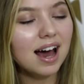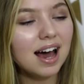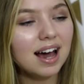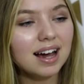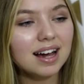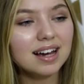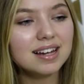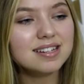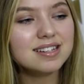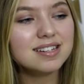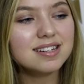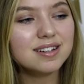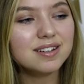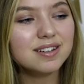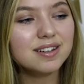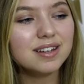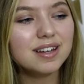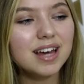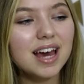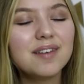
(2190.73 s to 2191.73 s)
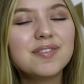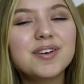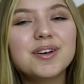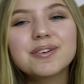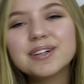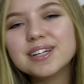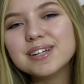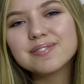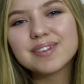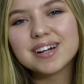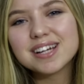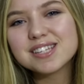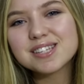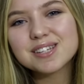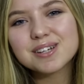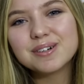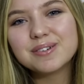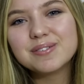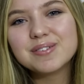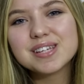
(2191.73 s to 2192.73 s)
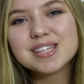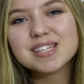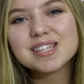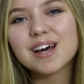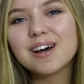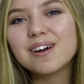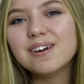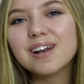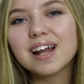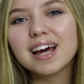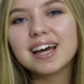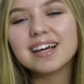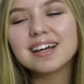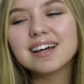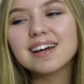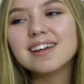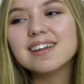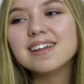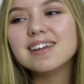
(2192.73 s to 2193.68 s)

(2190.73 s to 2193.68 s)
and everyone in my school was so like